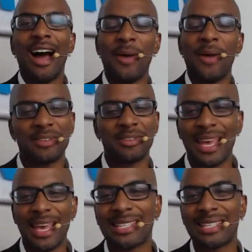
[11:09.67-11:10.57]
We have some
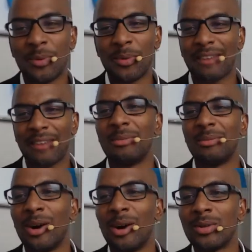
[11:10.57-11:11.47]
yeses and we have some
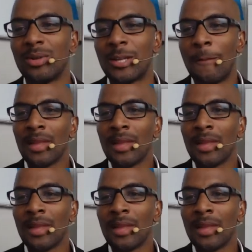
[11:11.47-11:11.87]
nos.